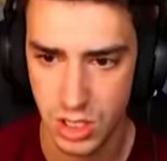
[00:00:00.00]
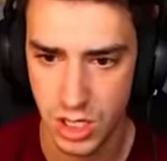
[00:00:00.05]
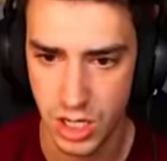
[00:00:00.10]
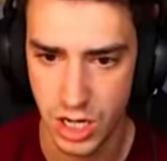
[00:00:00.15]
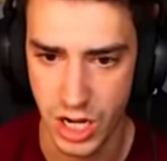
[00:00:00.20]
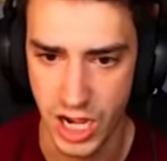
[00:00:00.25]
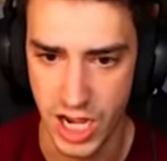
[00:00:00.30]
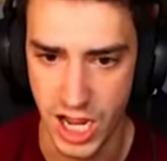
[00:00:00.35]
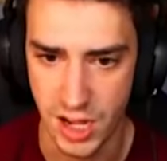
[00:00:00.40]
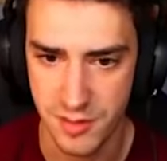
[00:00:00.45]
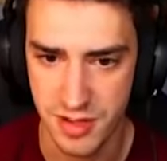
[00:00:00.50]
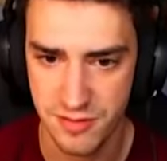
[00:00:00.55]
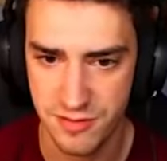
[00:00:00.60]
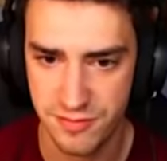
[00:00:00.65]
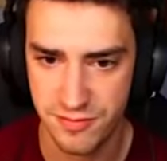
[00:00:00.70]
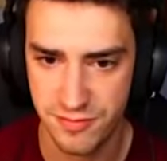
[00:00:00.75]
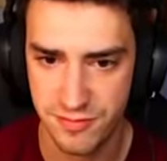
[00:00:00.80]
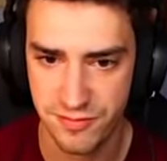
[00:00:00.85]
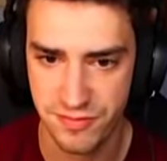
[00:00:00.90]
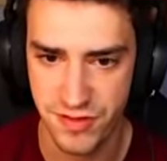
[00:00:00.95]
All right, I'm in
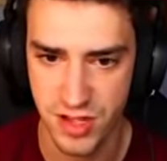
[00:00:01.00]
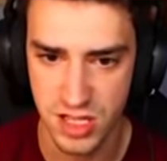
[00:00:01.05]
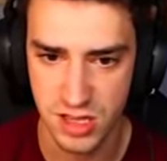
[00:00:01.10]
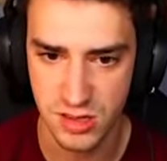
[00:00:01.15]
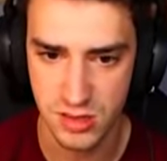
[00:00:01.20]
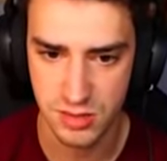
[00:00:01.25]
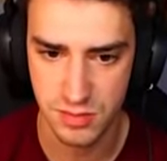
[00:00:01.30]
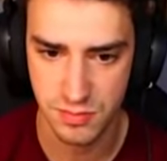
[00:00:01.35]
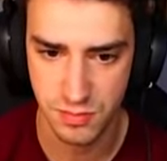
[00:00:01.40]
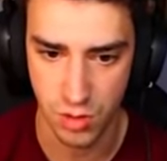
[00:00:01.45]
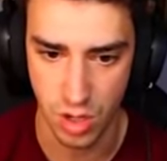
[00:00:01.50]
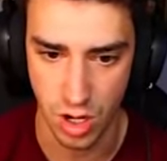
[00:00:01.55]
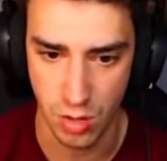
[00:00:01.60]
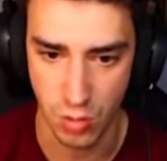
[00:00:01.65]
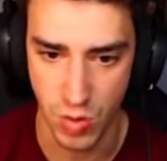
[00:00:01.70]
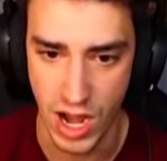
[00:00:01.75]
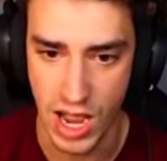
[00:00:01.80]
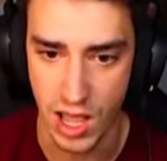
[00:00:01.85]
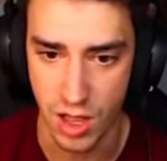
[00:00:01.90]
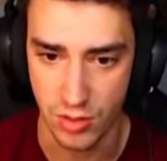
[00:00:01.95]
fifth. Oh,
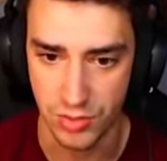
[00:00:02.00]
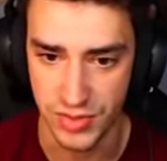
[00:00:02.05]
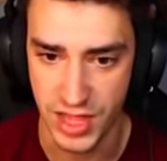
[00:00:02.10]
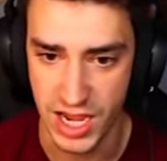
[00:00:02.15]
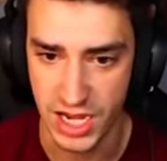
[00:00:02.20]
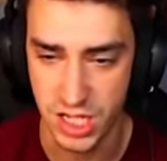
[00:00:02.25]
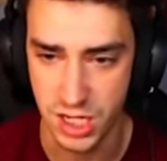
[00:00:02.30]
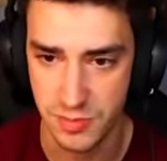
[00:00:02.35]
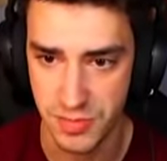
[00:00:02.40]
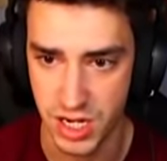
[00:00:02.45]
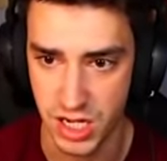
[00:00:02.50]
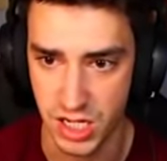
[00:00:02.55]
wow, that could have been a